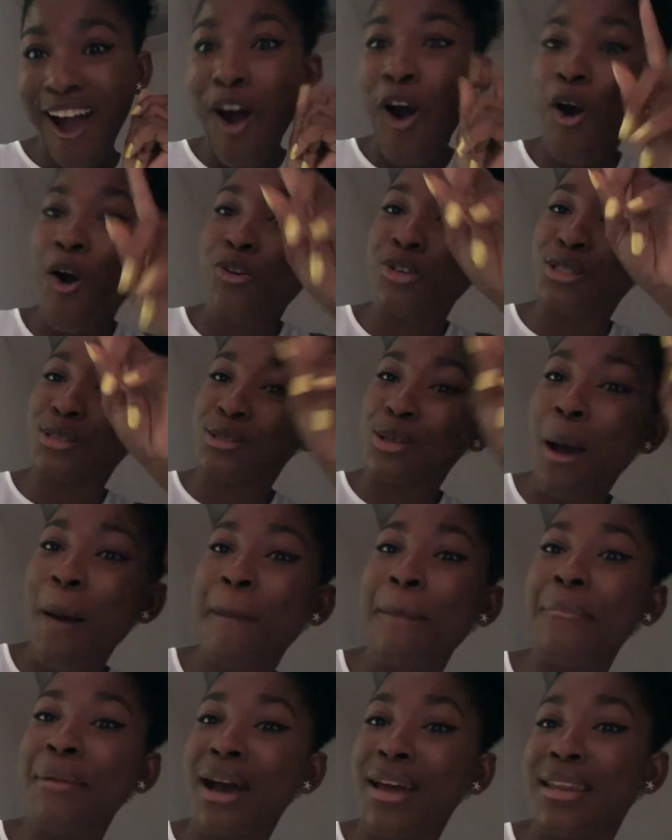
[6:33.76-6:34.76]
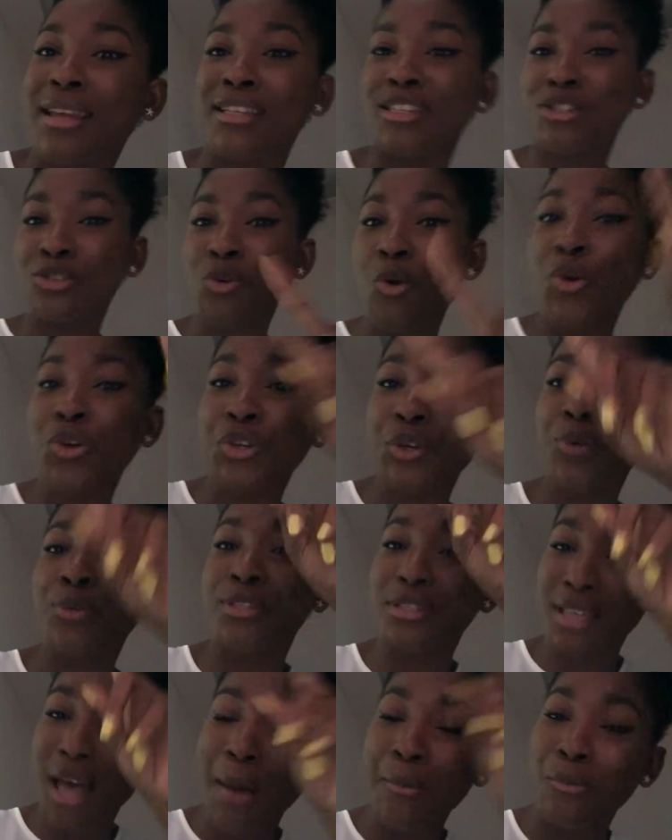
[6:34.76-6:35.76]
or somebody saw you
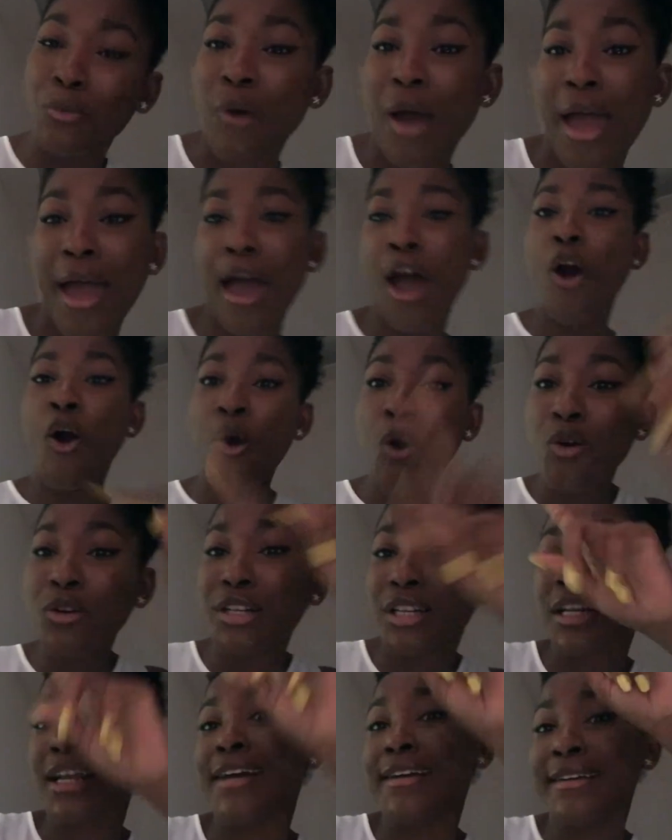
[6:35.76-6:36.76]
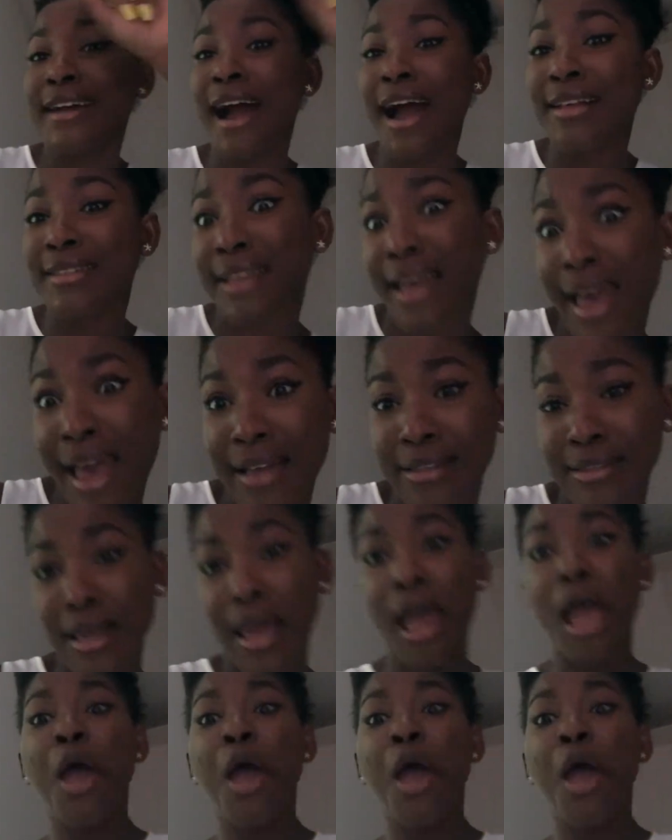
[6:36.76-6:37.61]
somewhere holding a guy's hand,